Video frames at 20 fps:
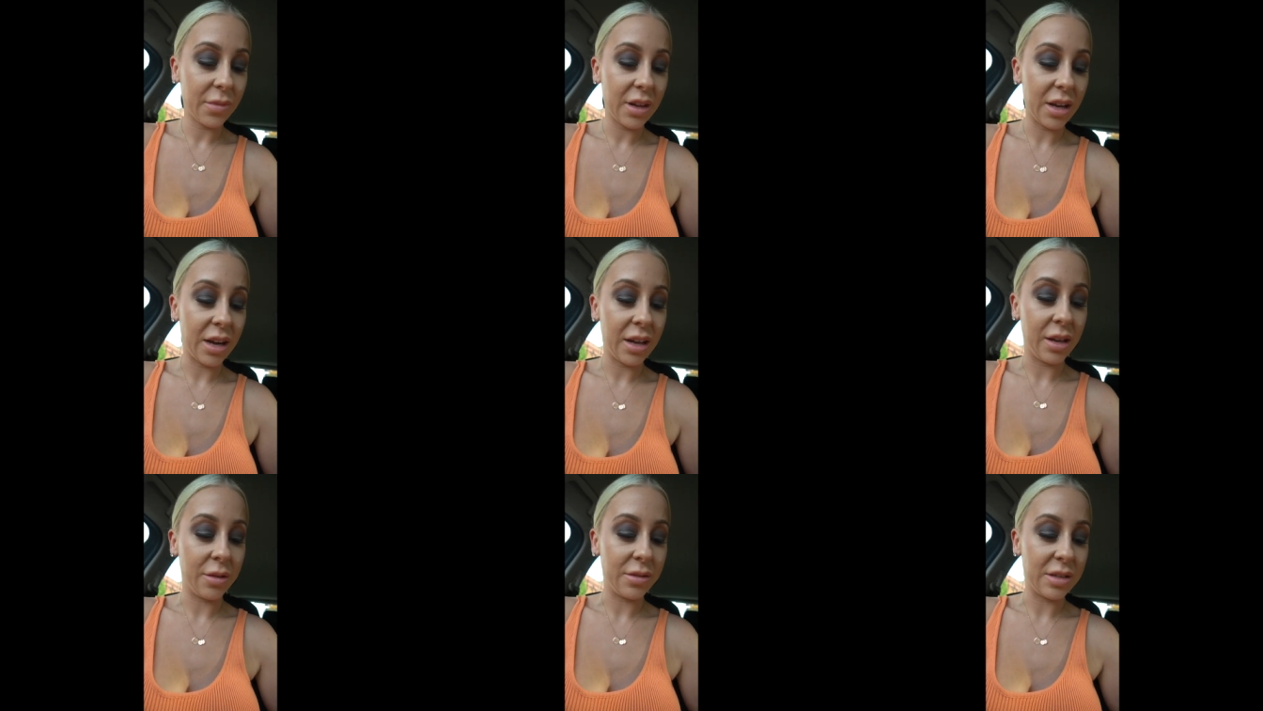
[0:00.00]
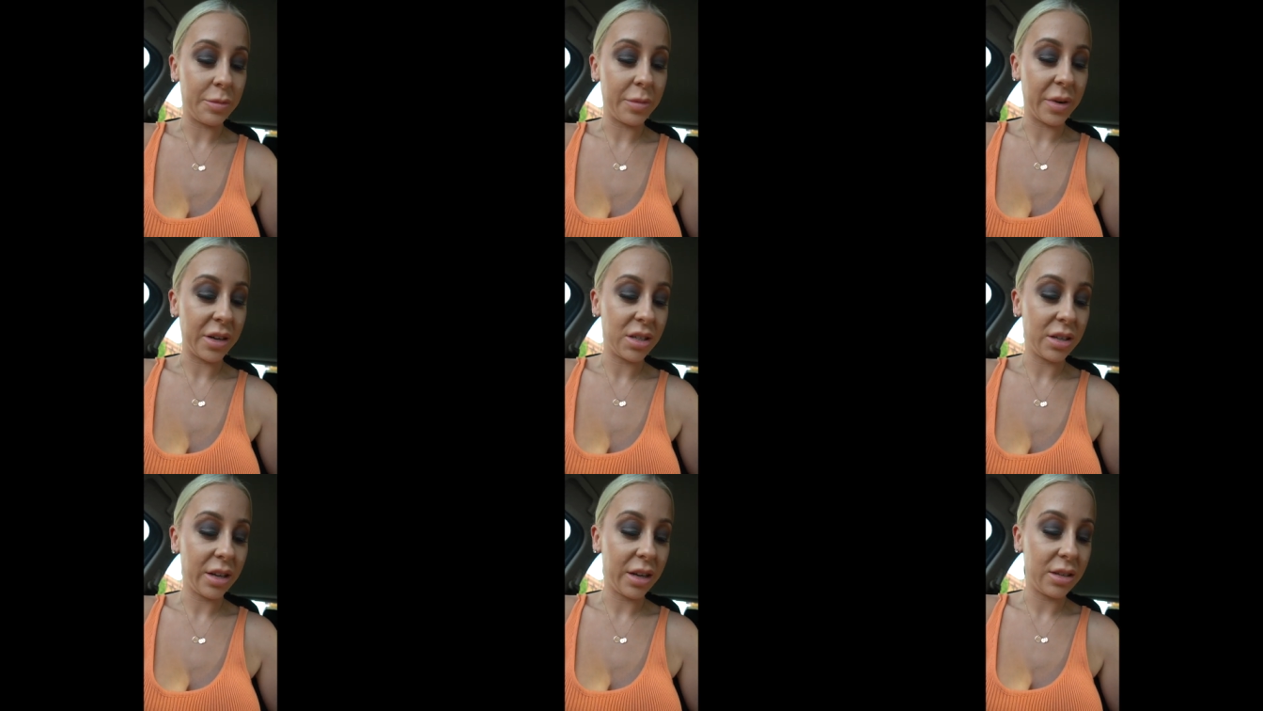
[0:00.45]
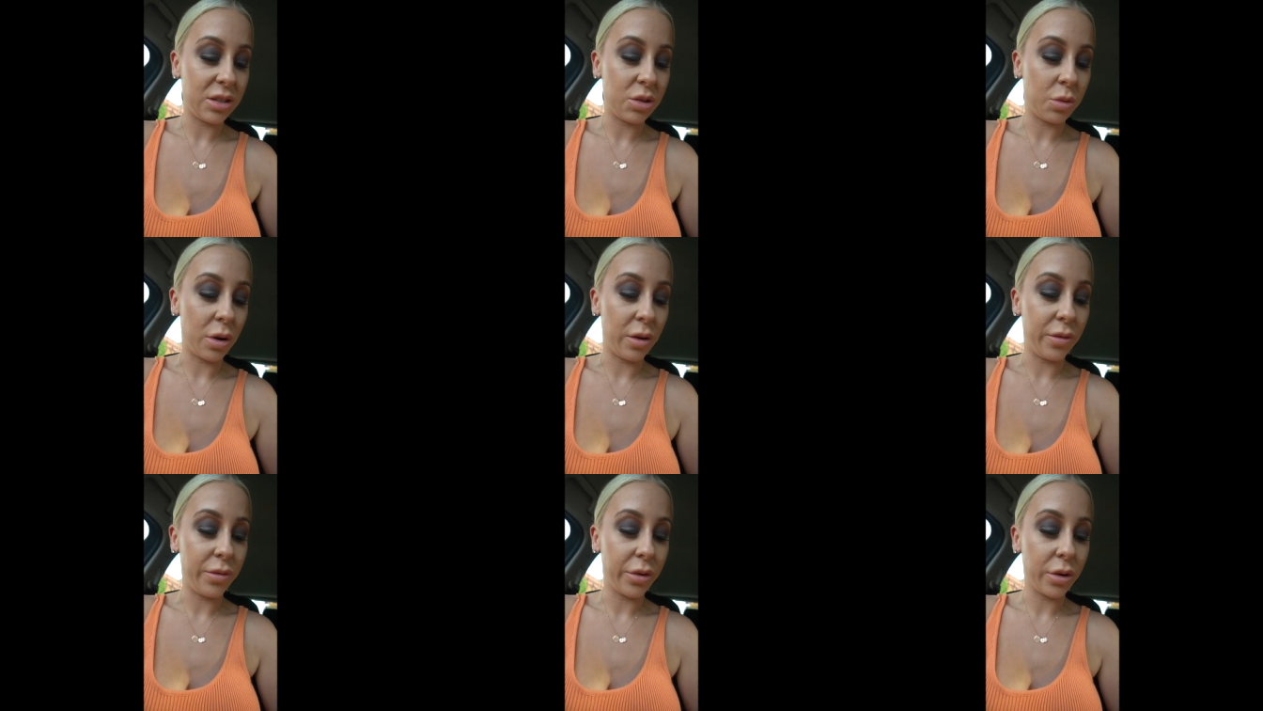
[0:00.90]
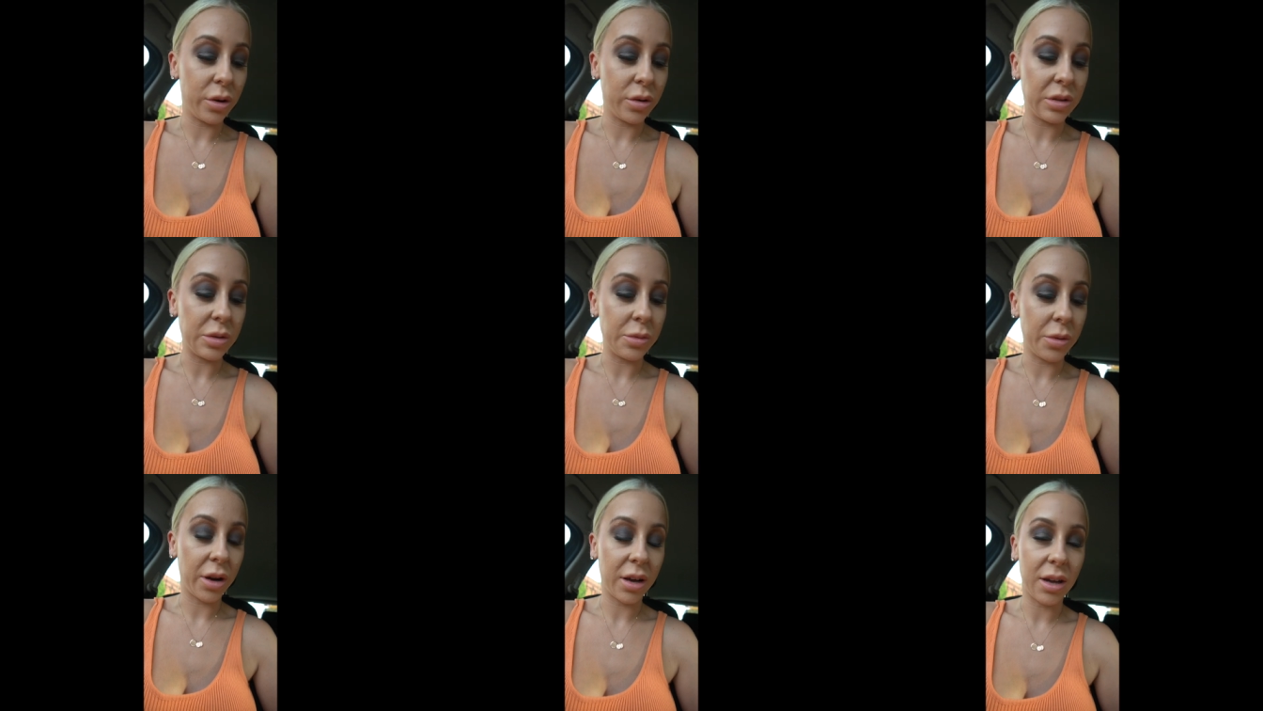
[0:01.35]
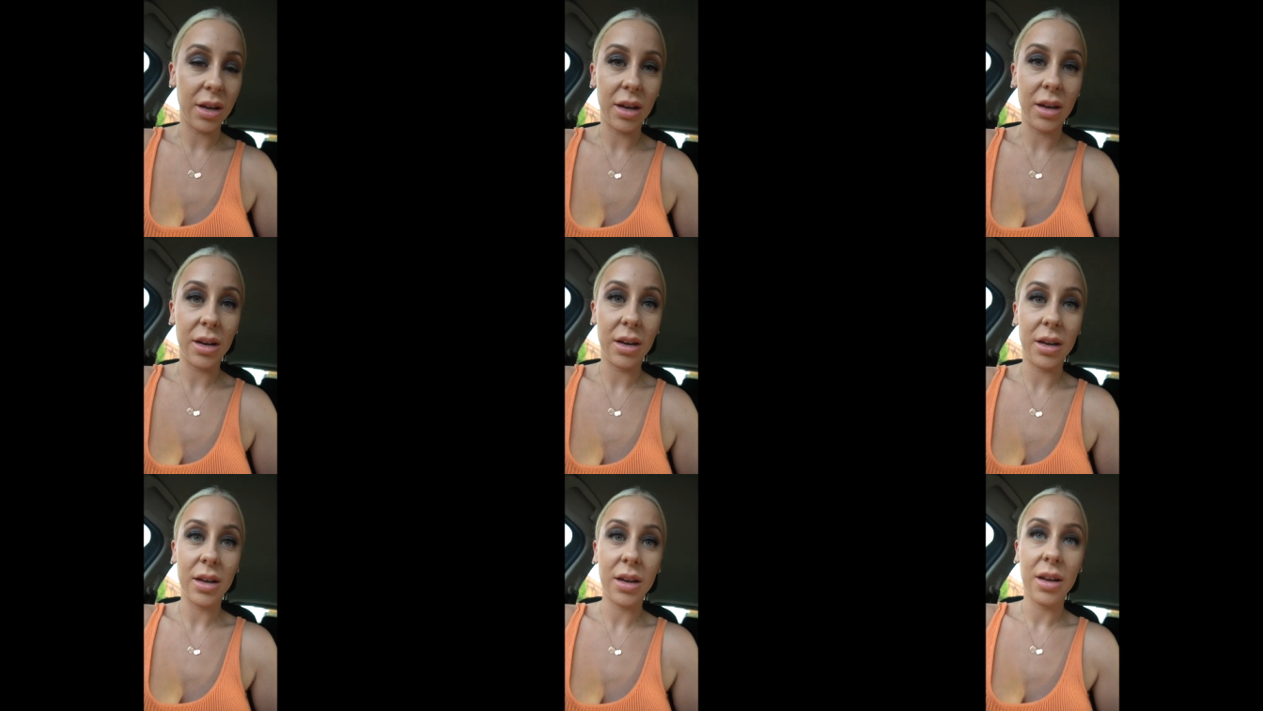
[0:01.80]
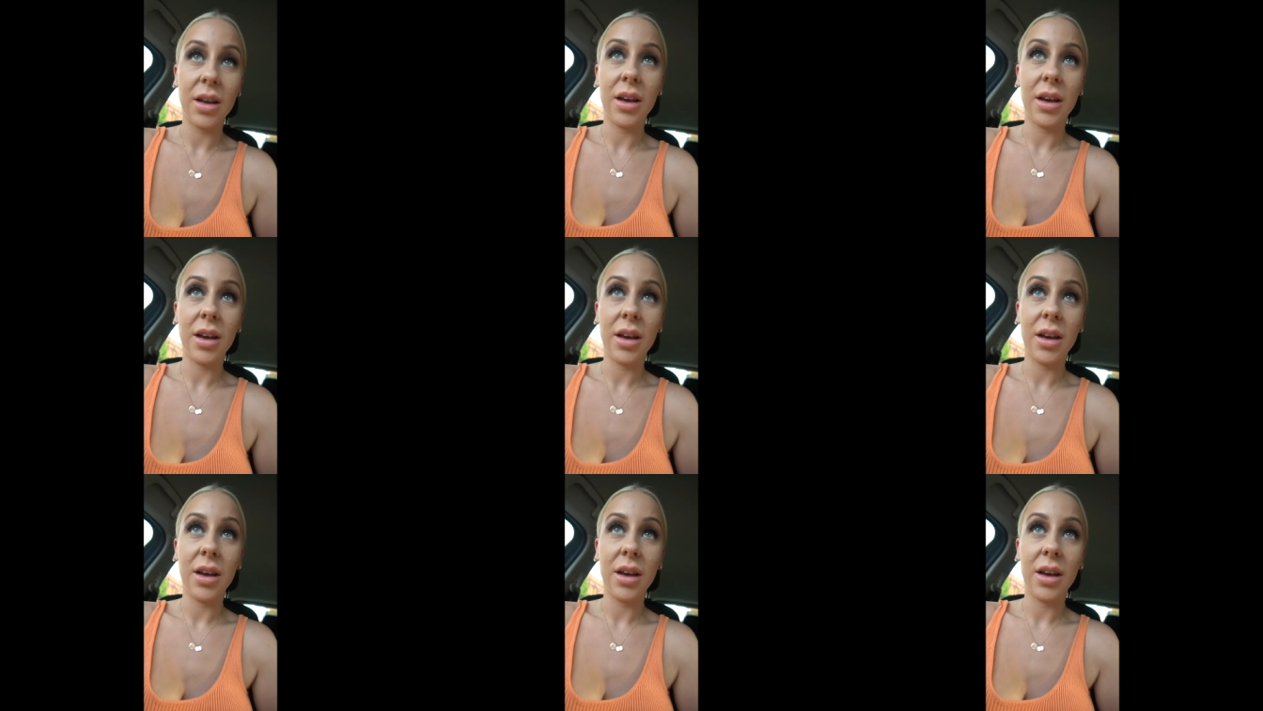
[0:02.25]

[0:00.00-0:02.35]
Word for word: and there was a bunch of like 12 year olds working